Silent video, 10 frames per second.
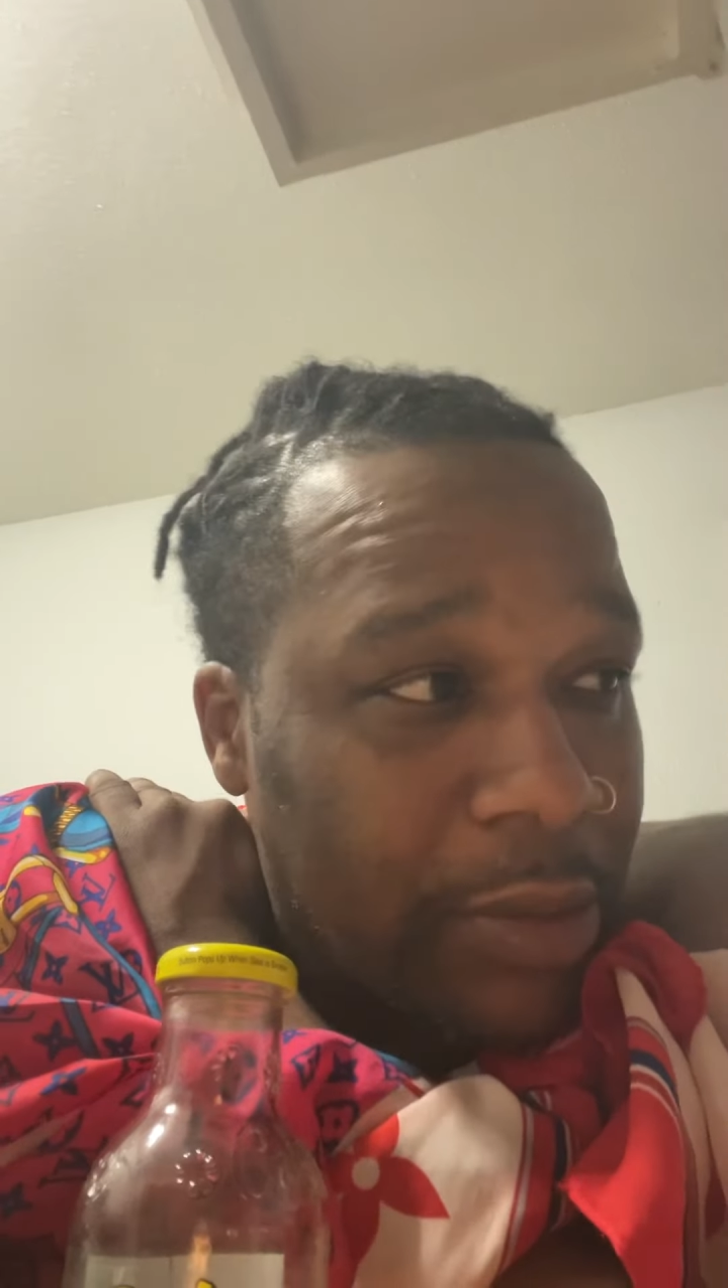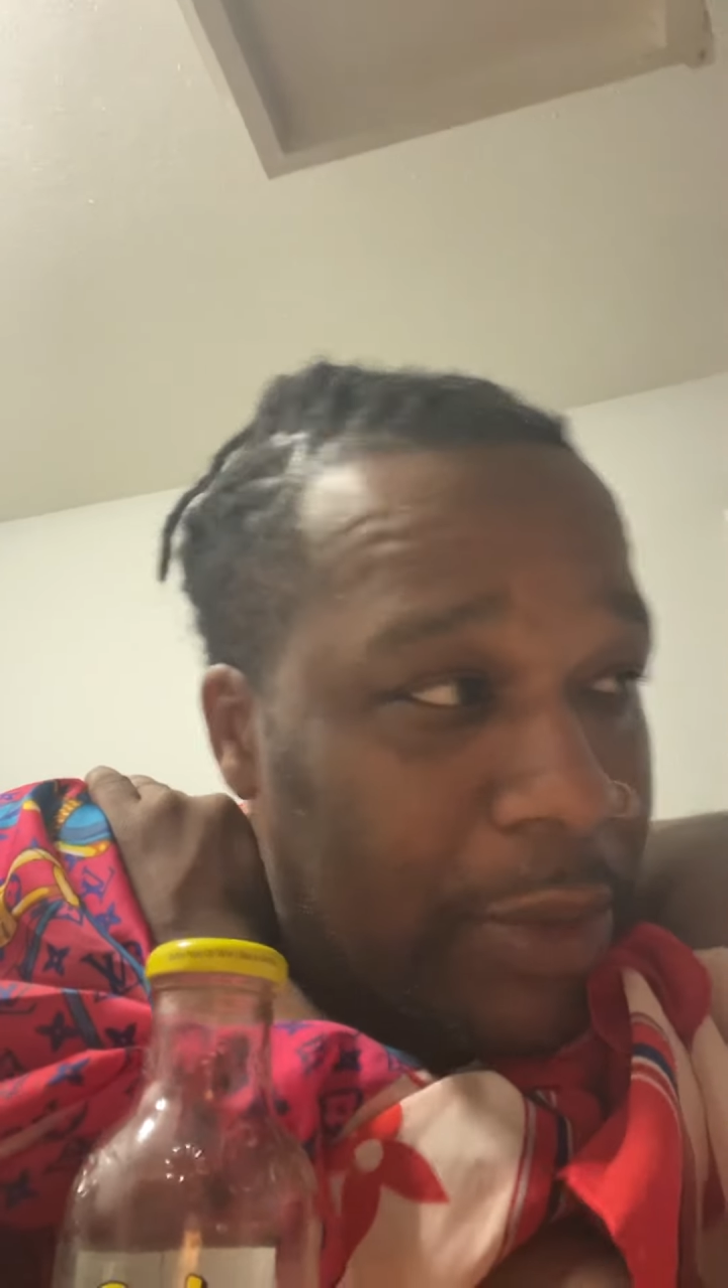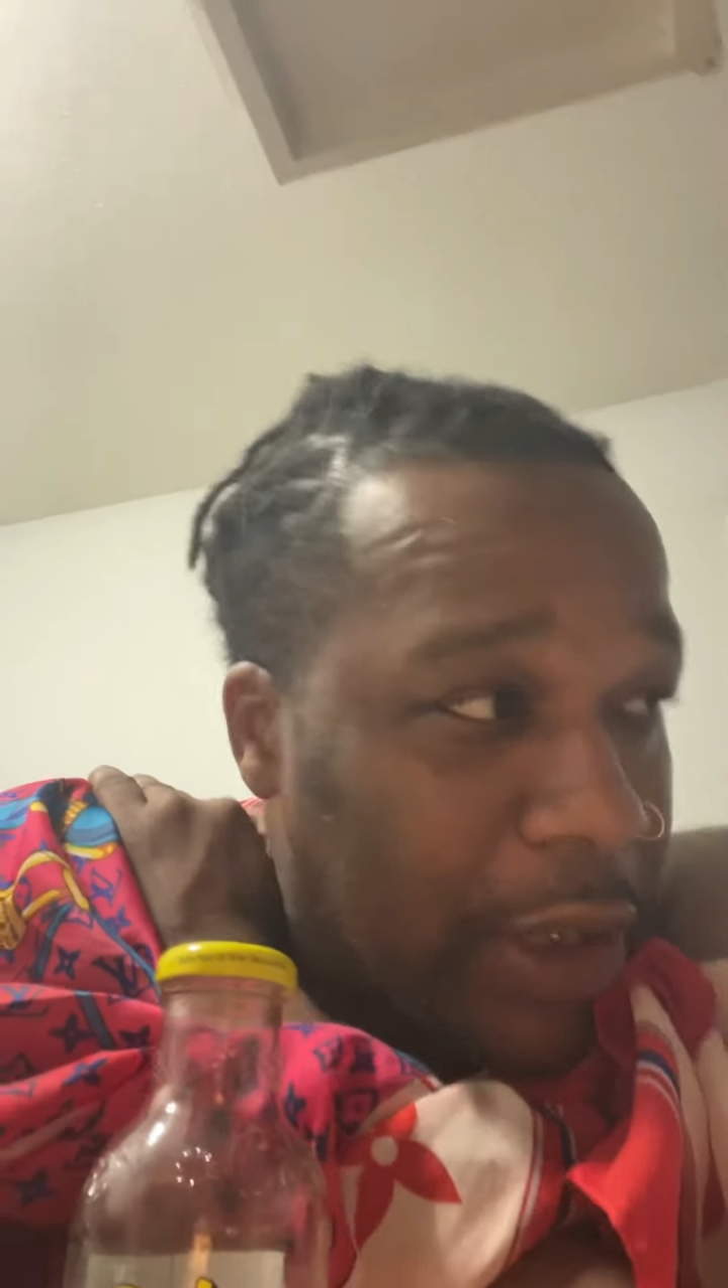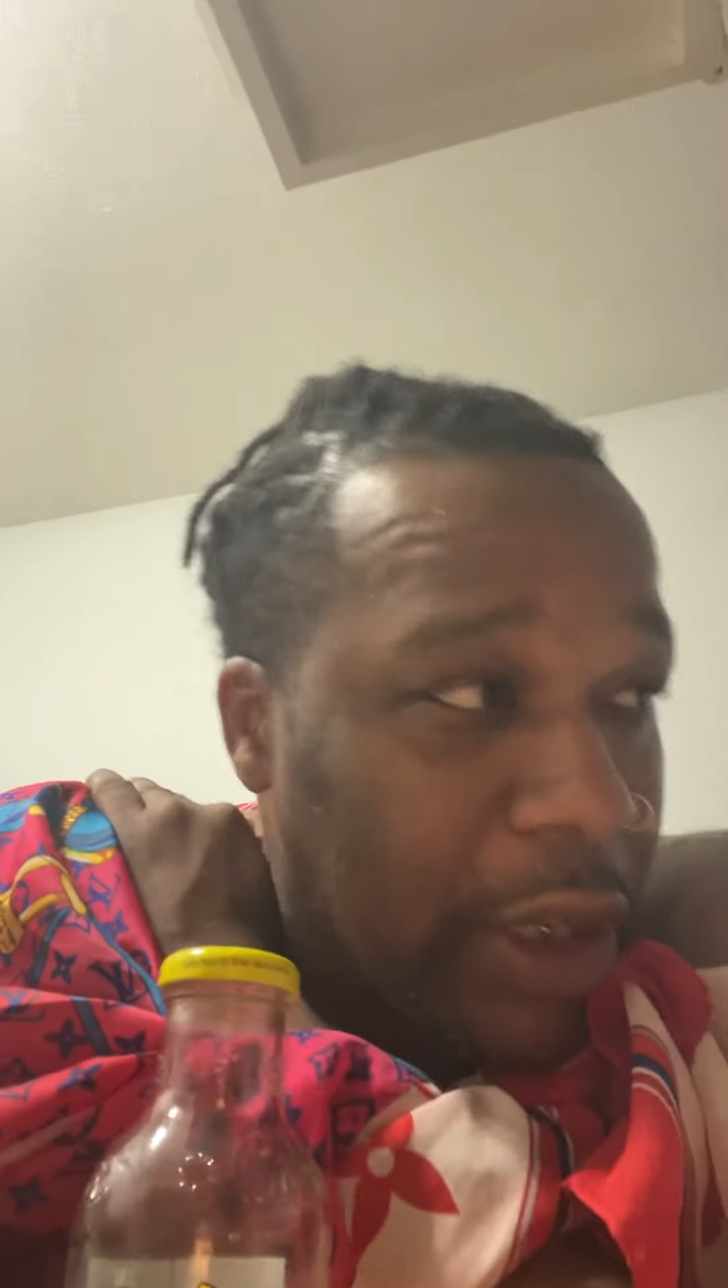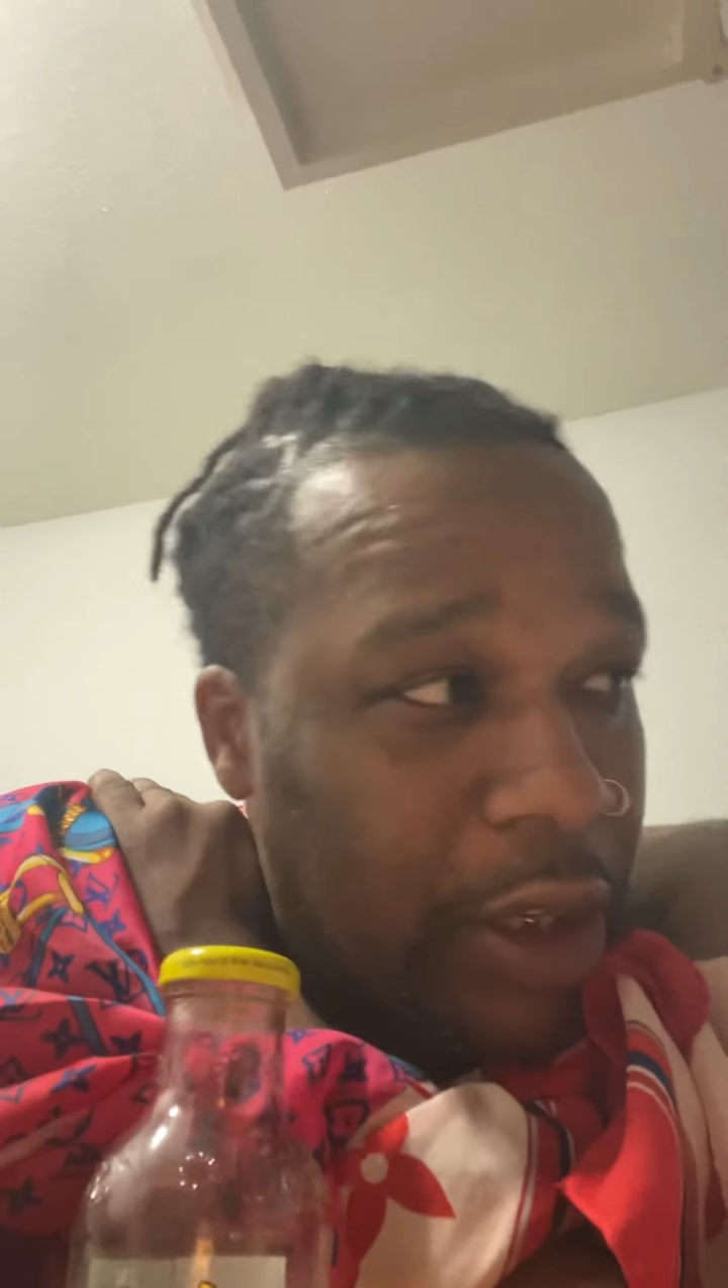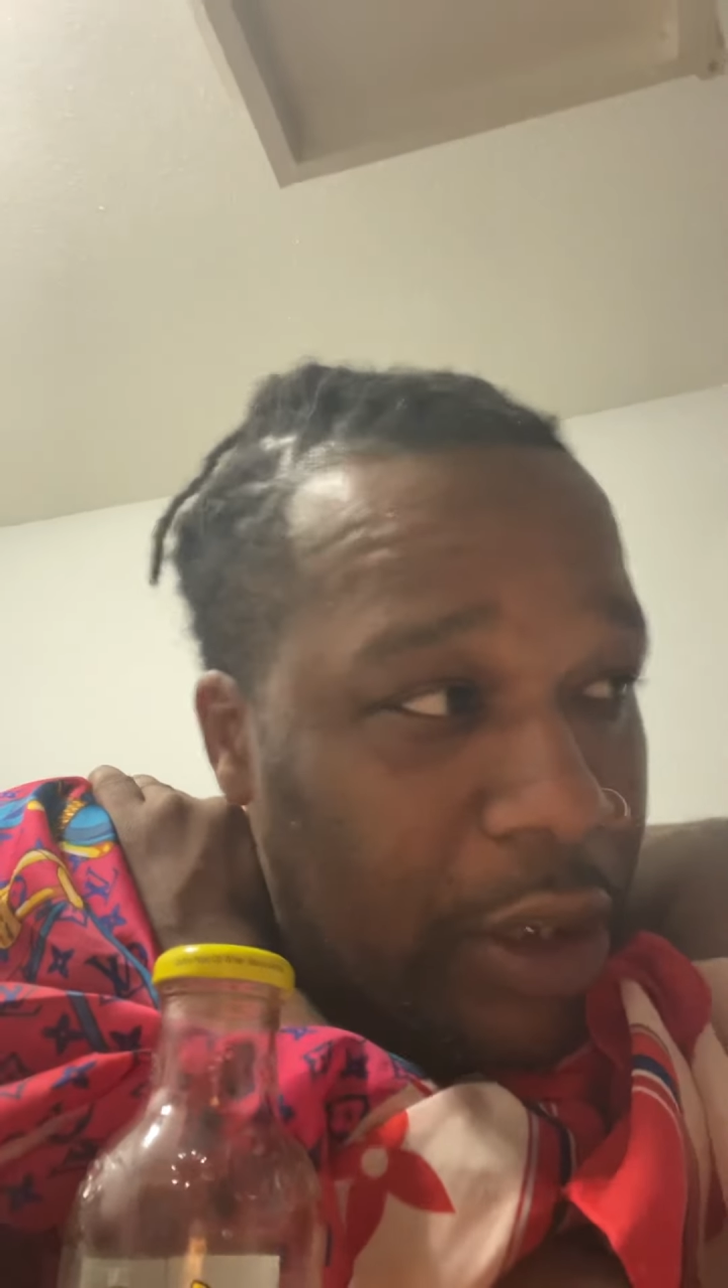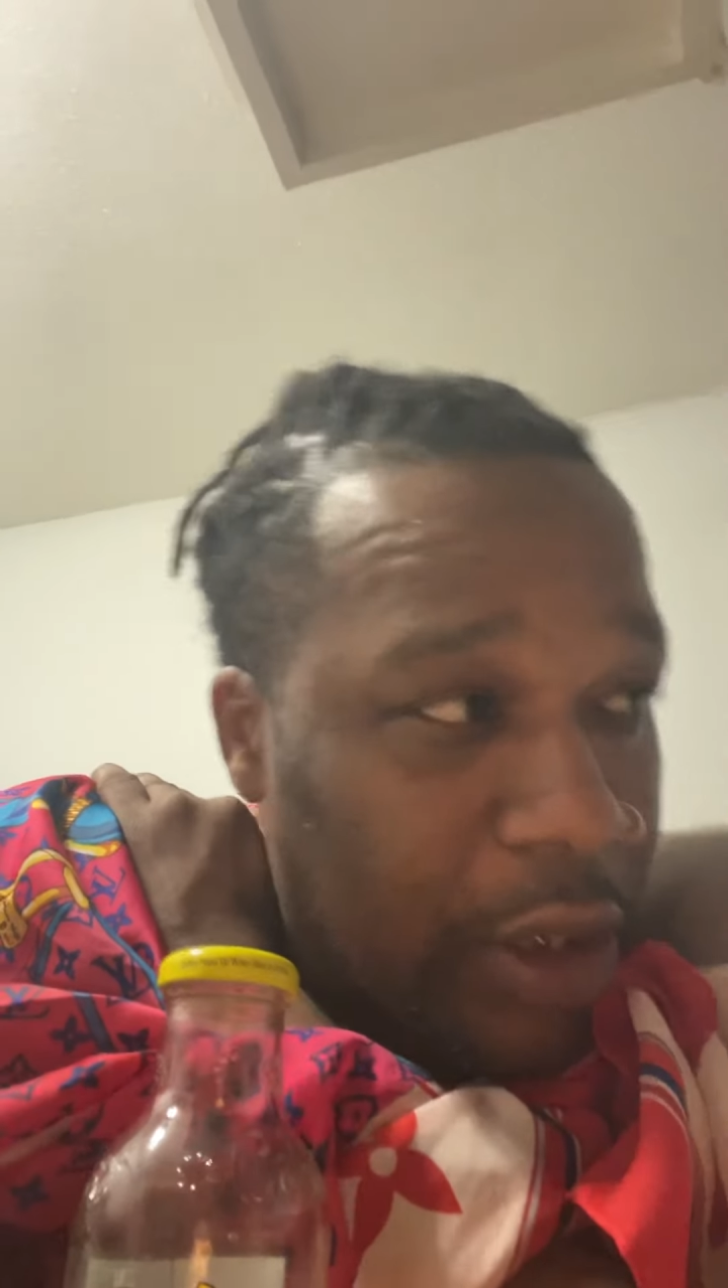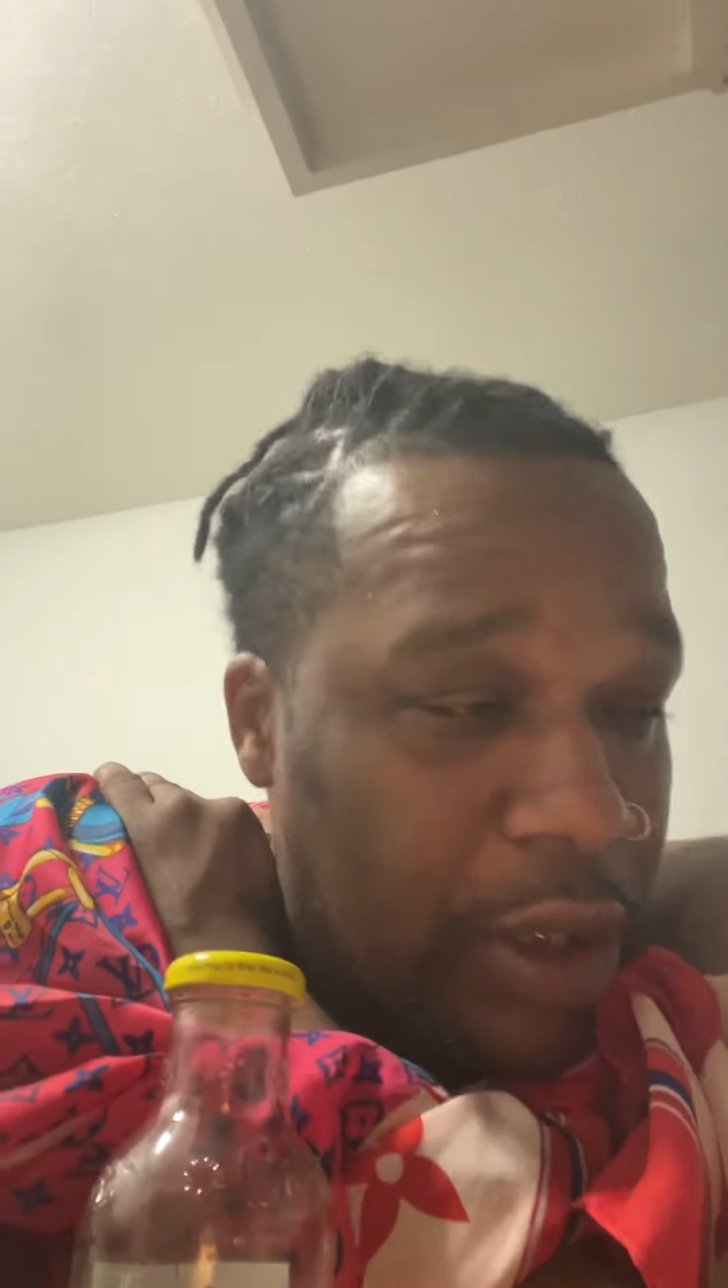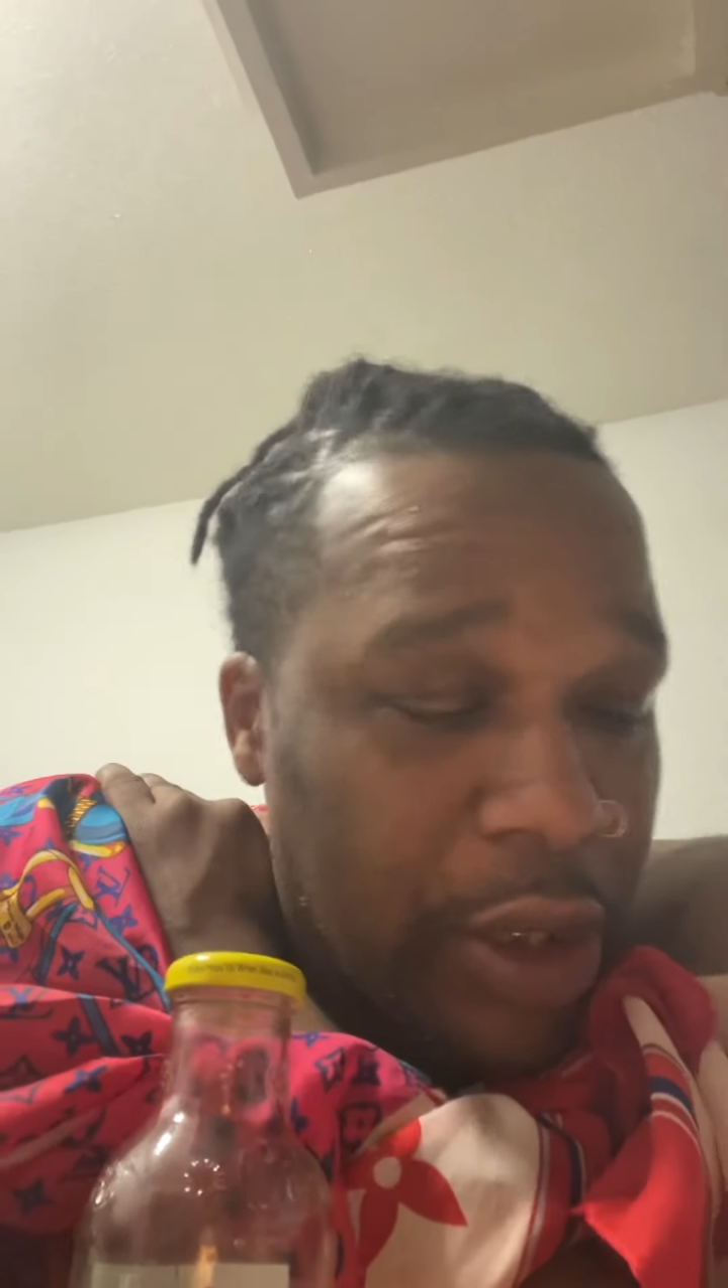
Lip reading: being